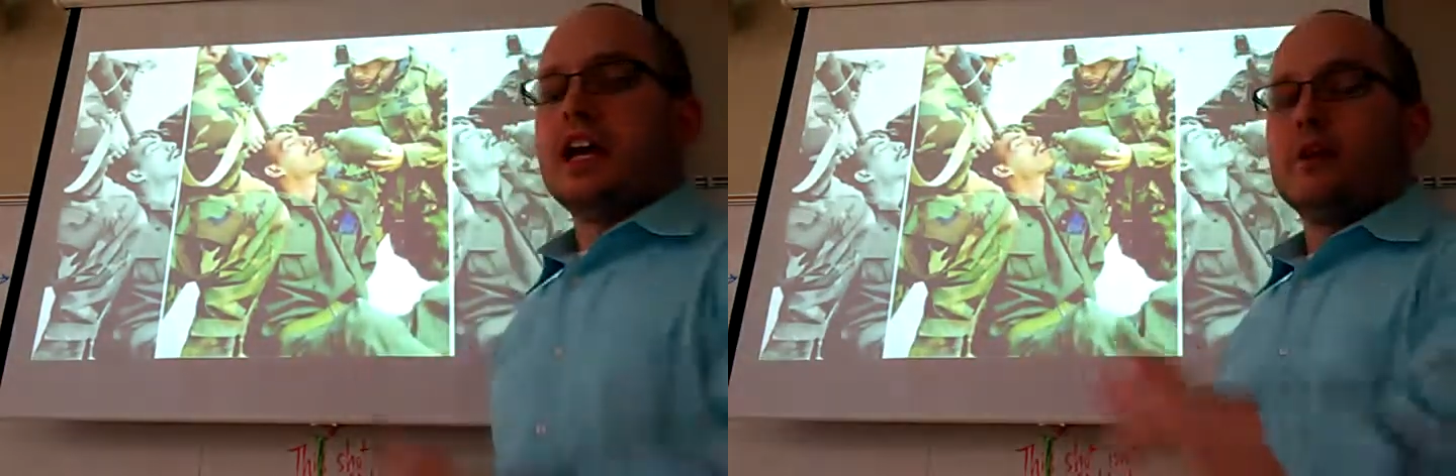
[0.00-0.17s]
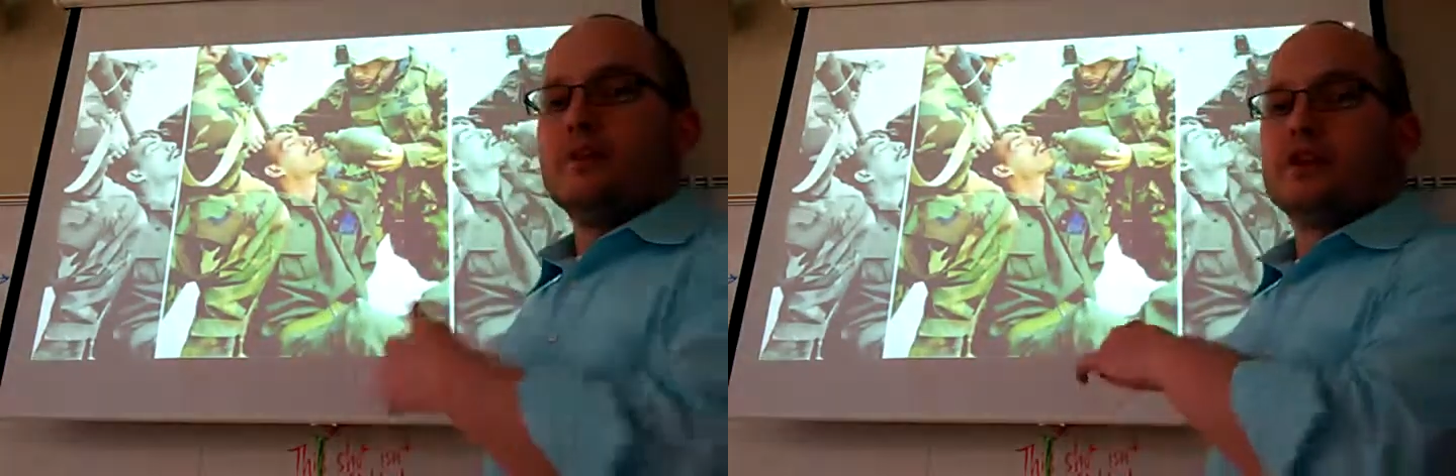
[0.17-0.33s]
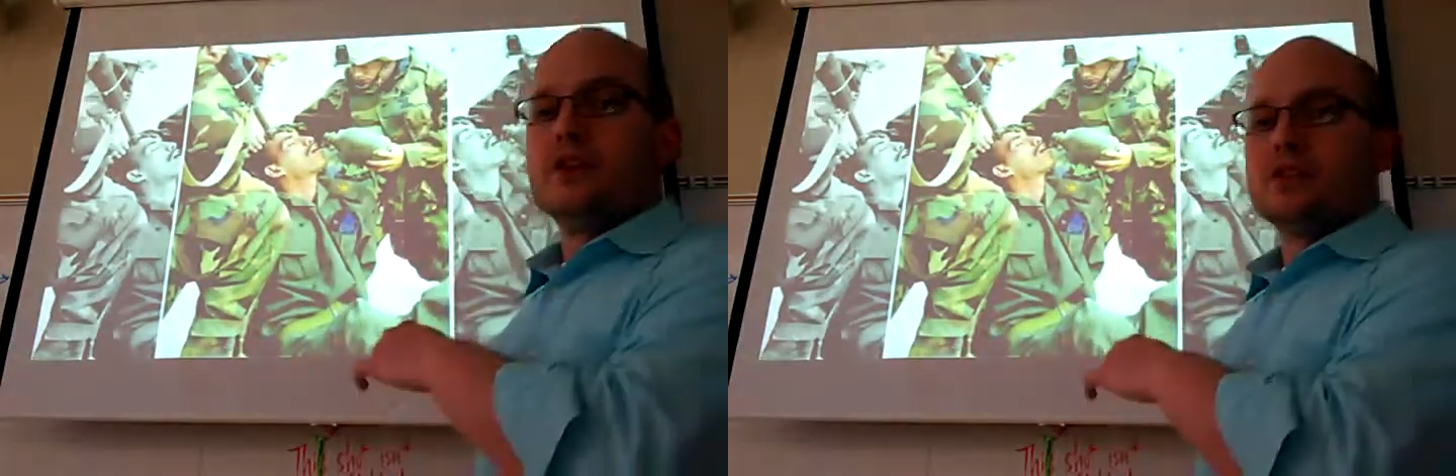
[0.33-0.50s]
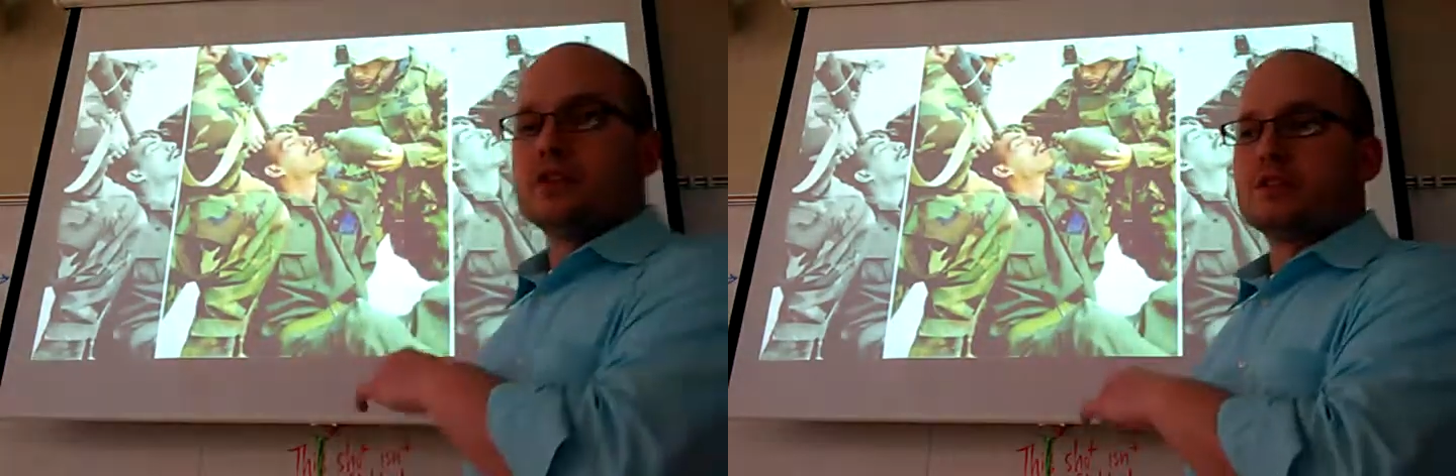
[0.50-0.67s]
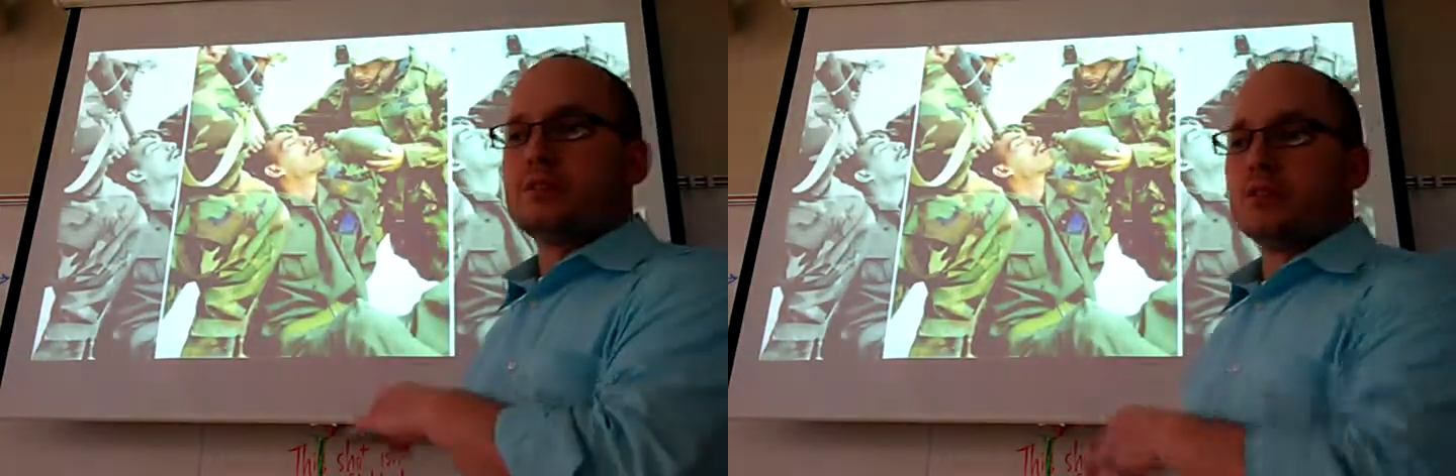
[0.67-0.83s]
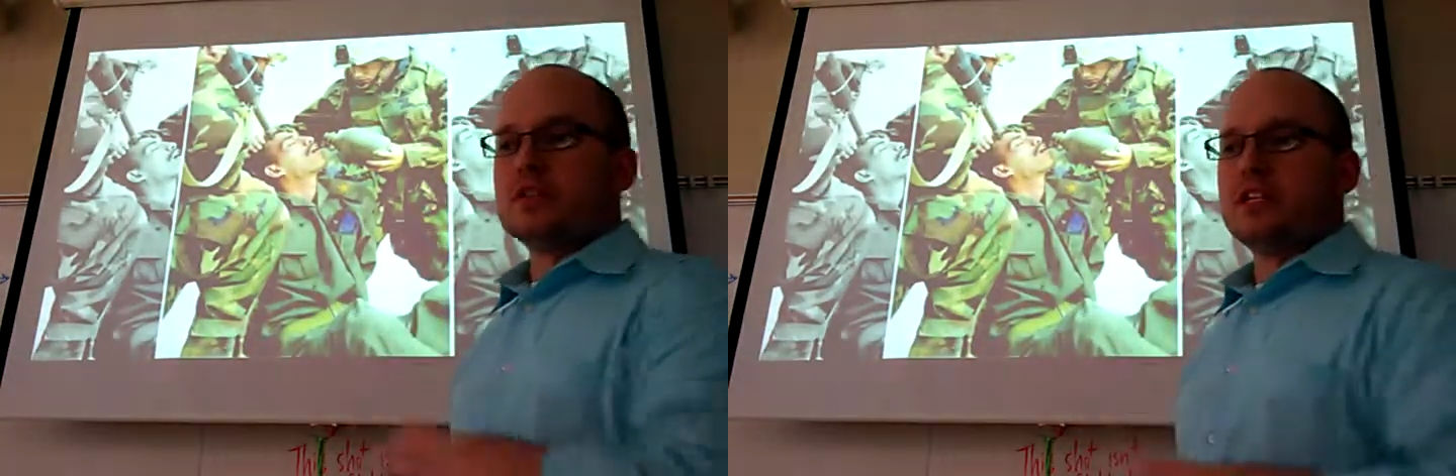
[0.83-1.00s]
and we go into
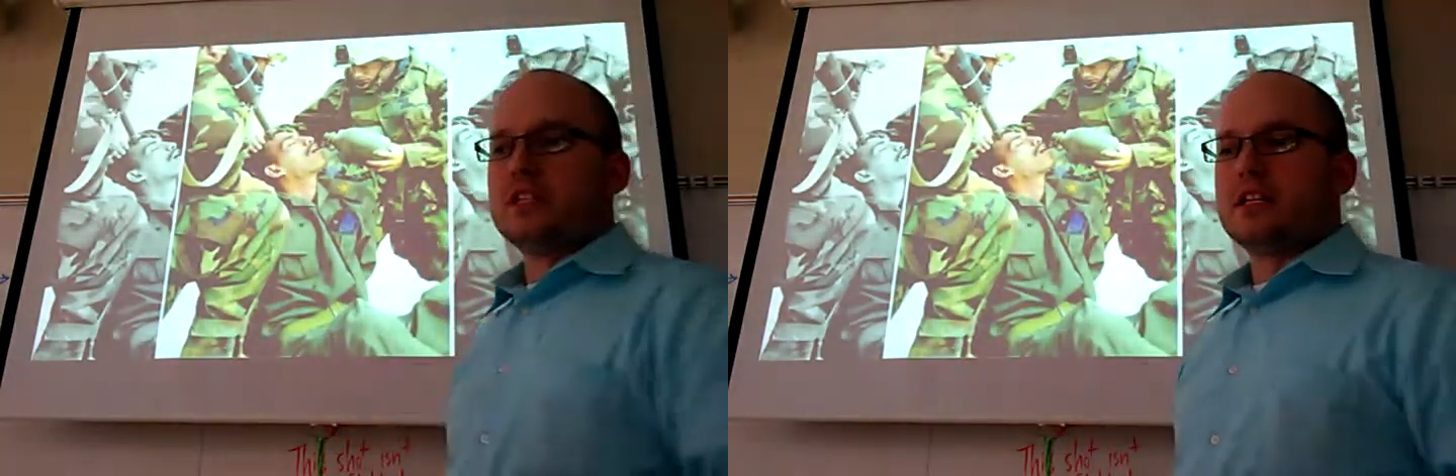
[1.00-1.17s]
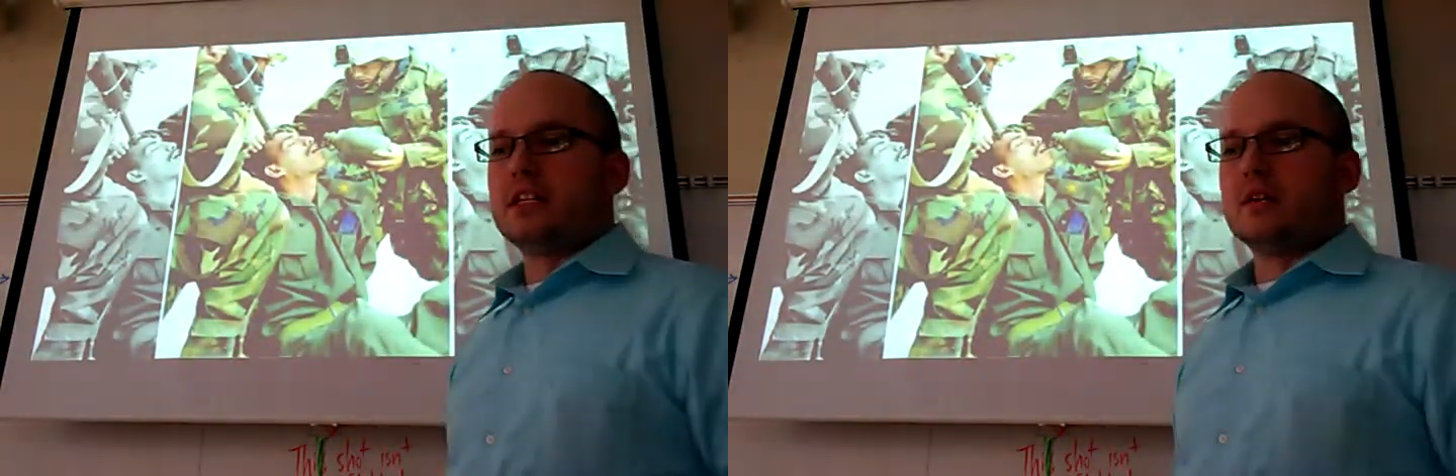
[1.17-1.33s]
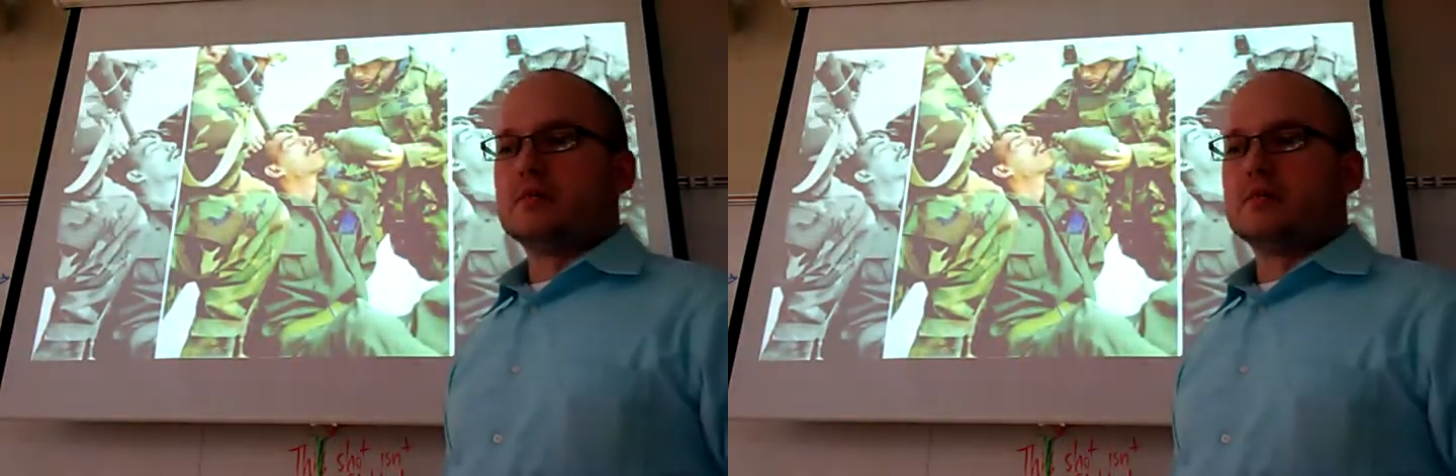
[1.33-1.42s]
some more detail